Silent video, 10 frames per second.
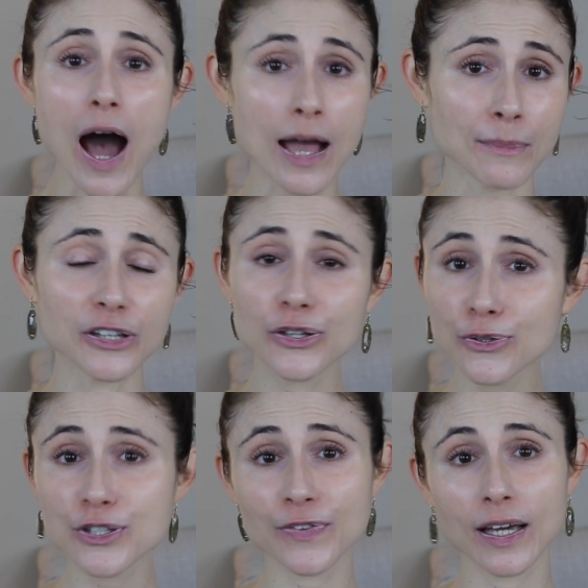I am a
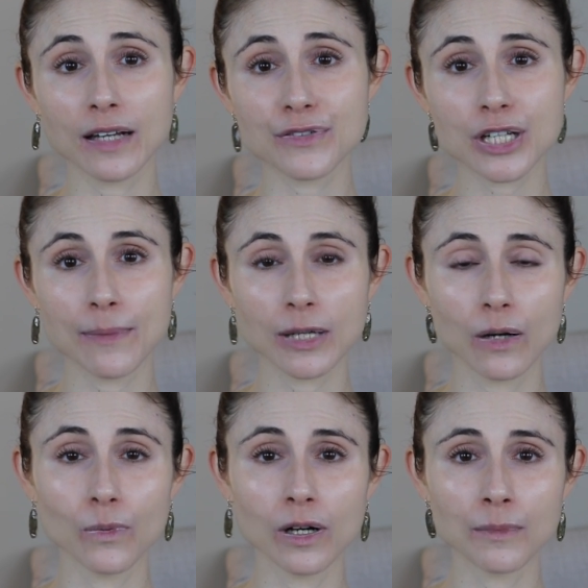huge fan of shopping
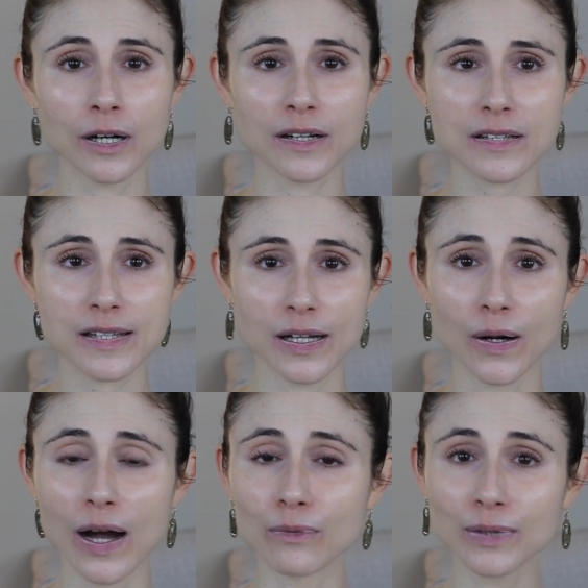at Walmart, so
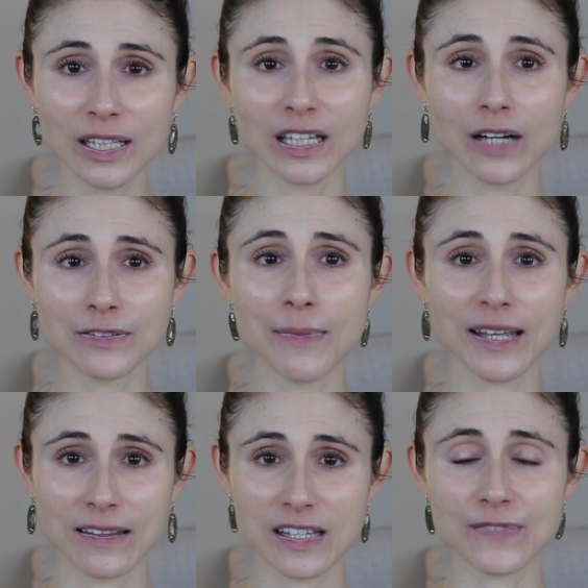I really loved
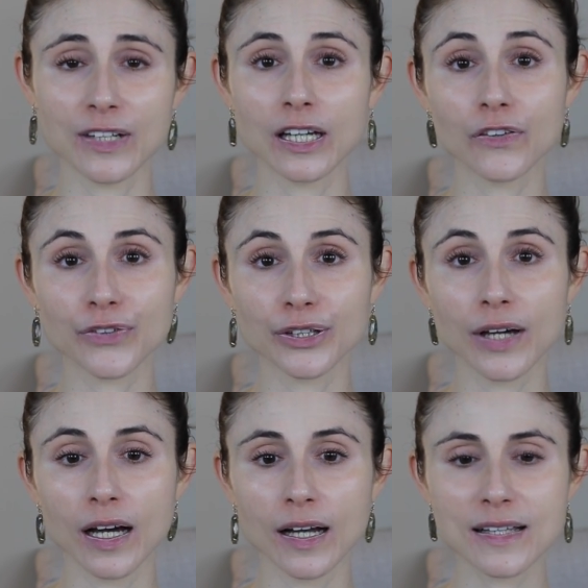making this video for you
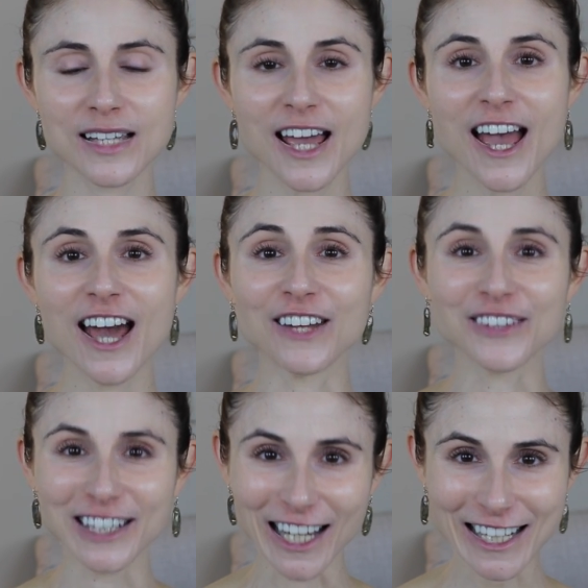guys. And if
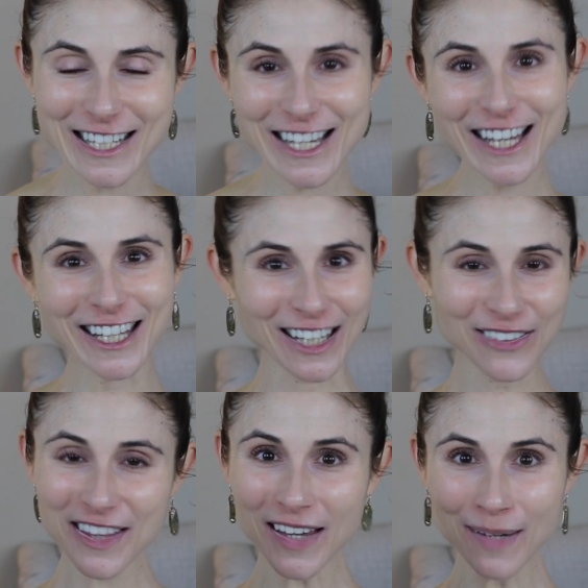you liked it, give
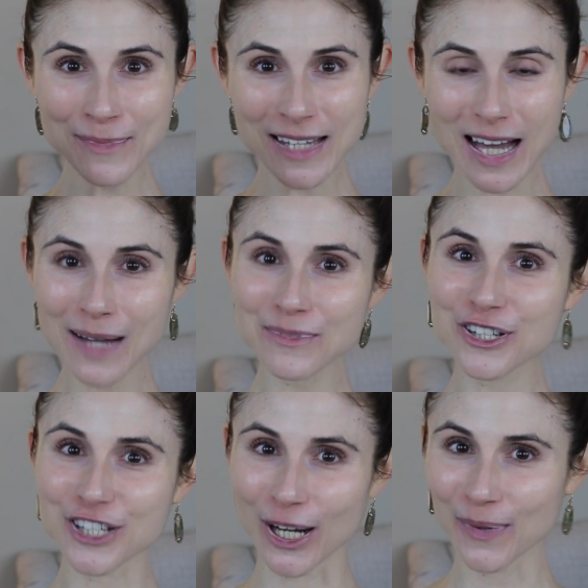it a thumbs up,
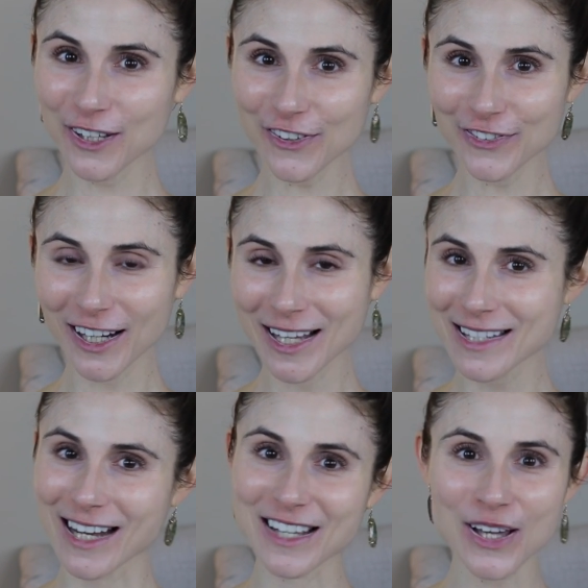share it with your
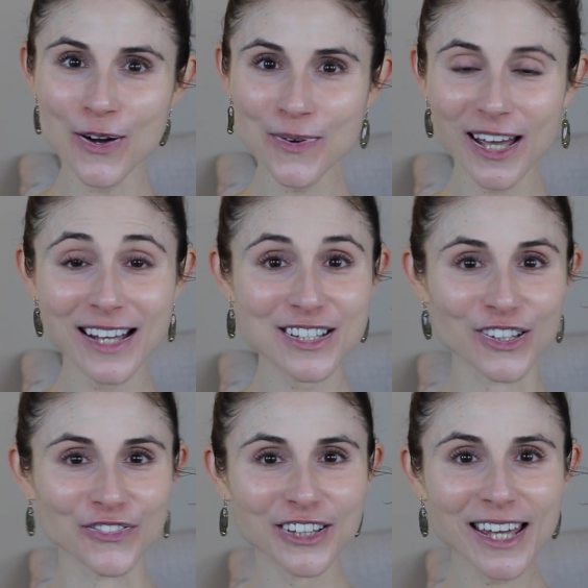friends, and as always,
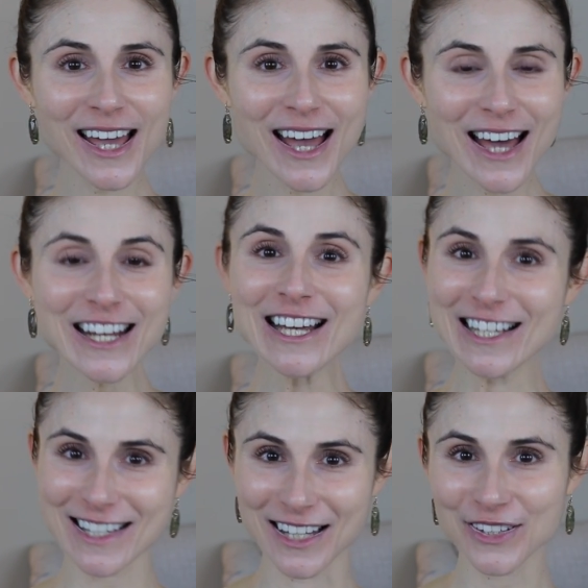don't forget,
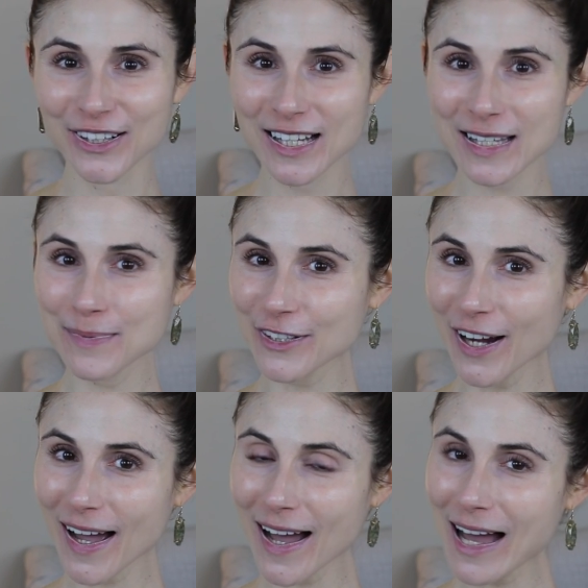sunscreen and
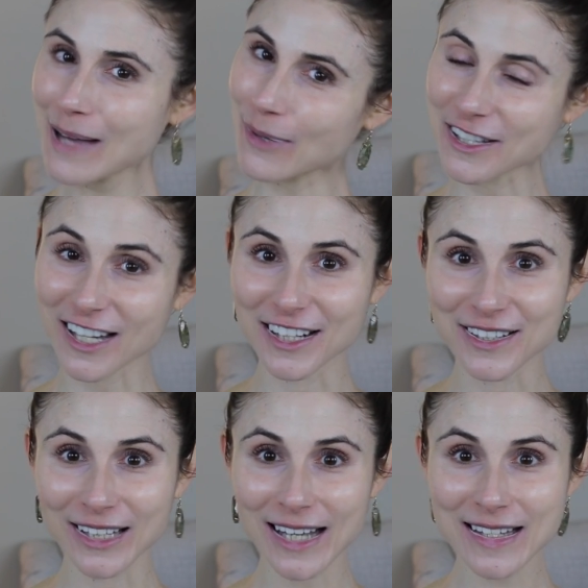subscribe. I'll talk
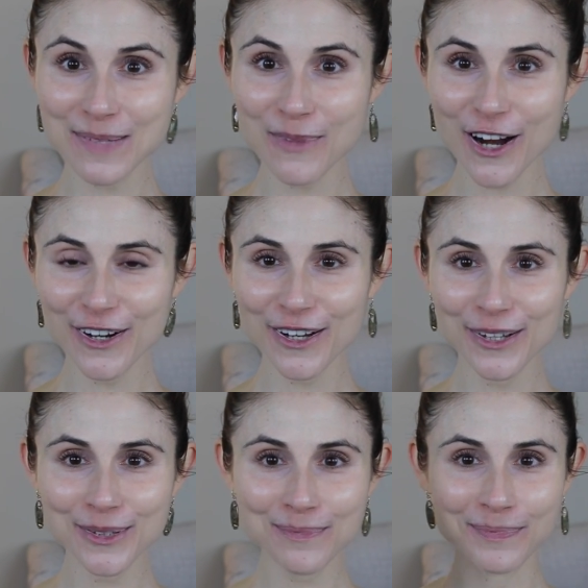to you guys
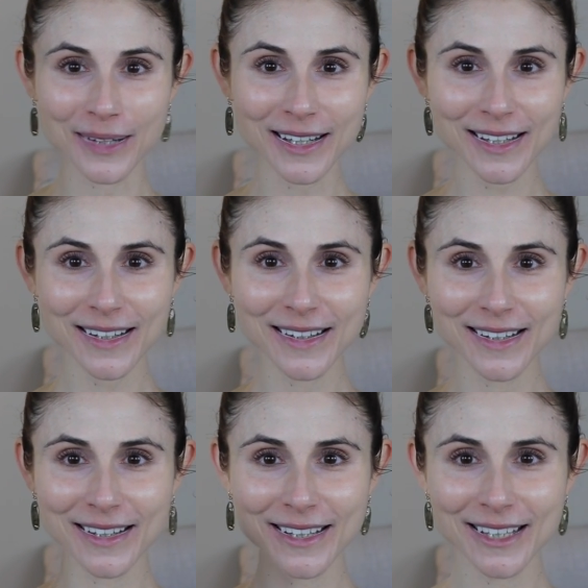tomorrow.
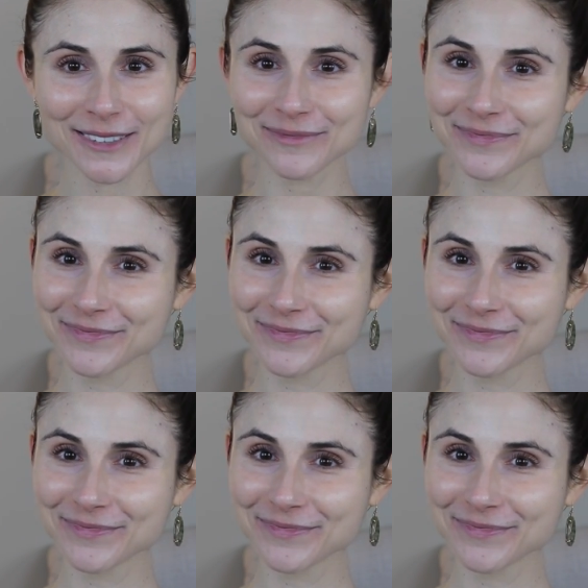Bye.